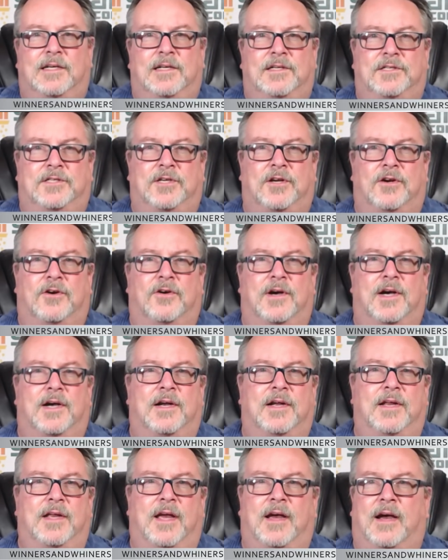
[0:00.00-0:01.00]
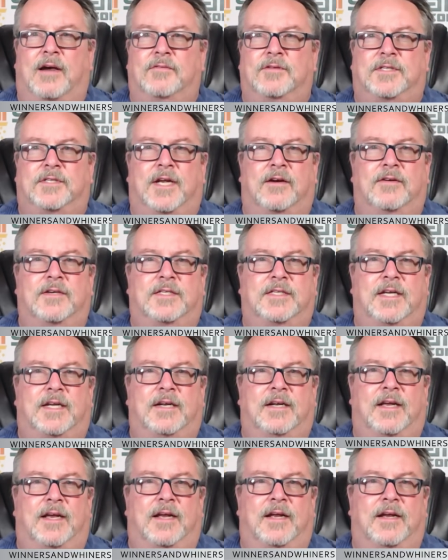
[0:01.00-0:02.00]
So uh, yeah, I was
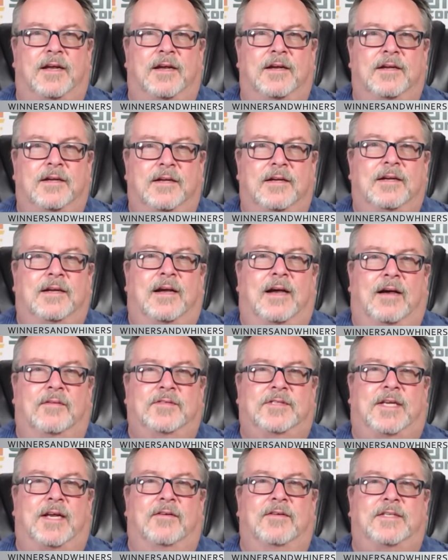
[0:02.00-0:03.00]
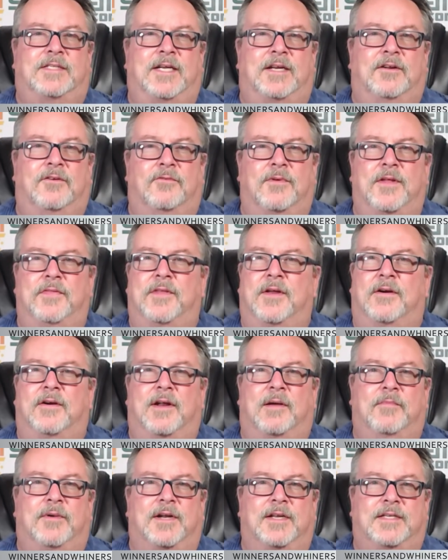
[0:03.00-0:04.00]
guaranteed a uh, I was guaranteed a win there,
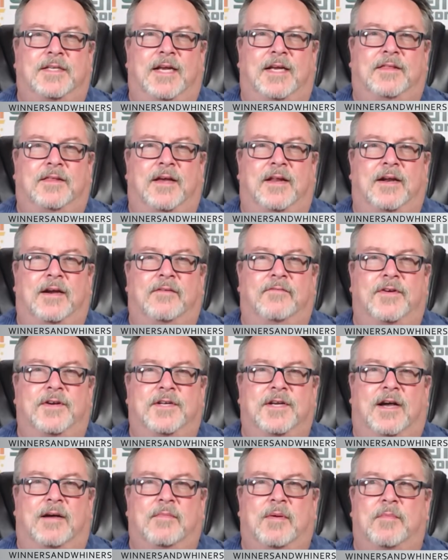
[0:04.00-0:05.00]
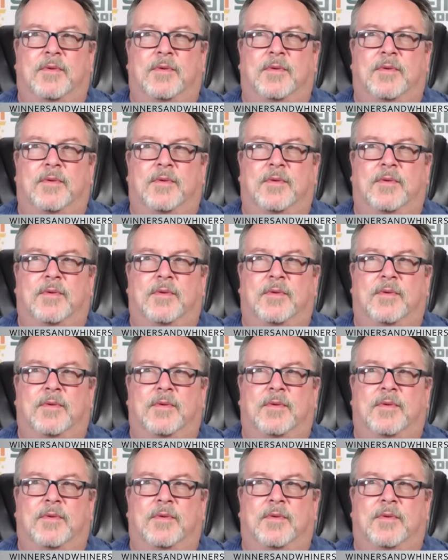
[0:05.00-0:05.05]
and I'm going to take that every time.